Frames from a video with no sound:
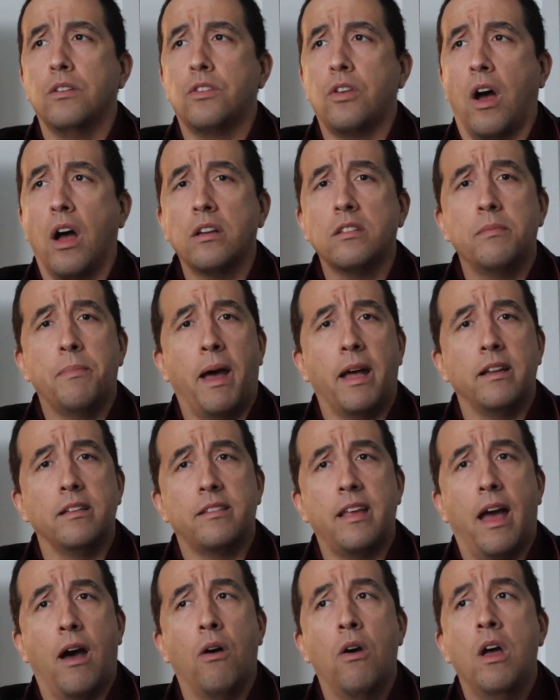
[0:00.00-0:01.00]
talks about
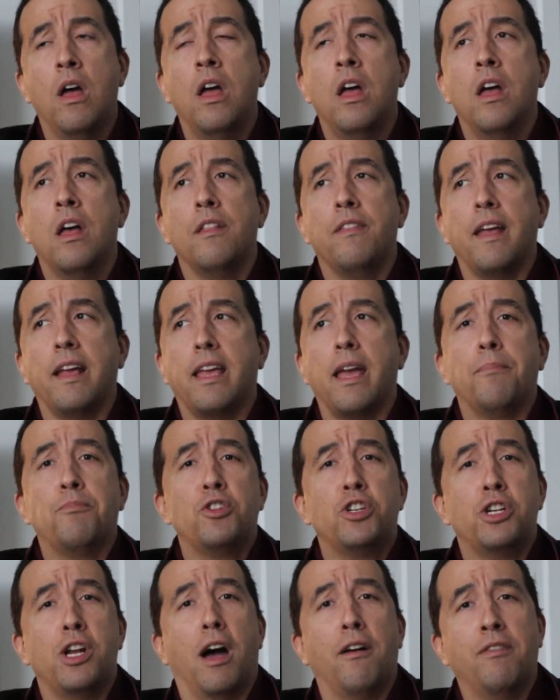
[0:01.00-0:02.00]
is how they kept
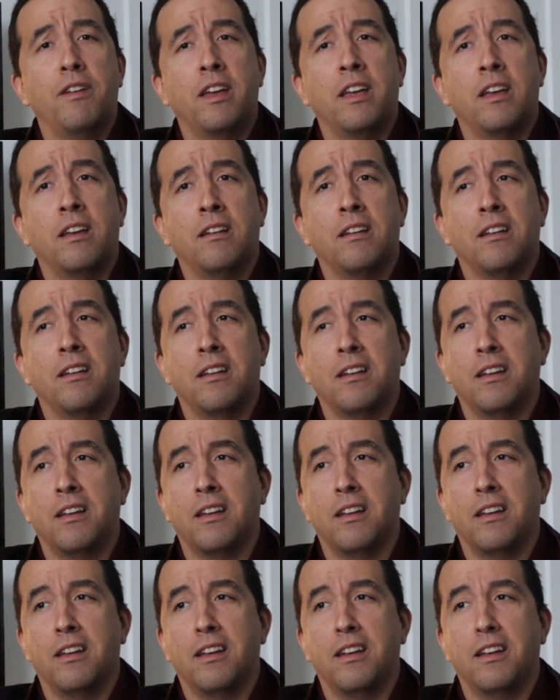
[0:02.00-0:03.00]
shoving
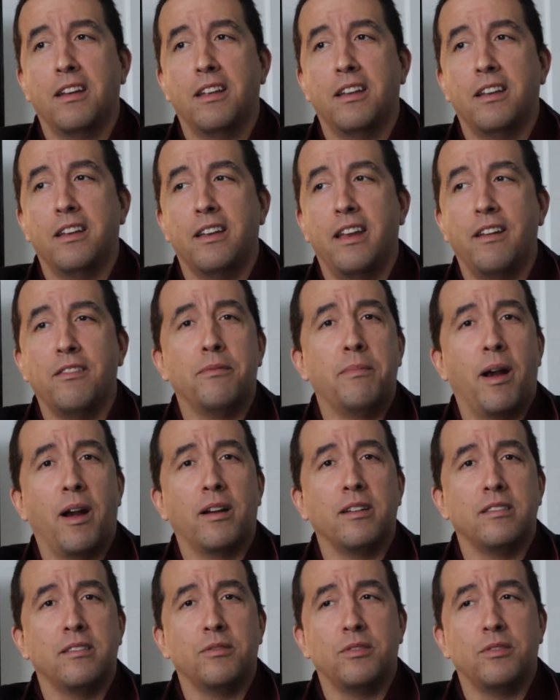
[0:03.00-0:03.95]
Native Americans.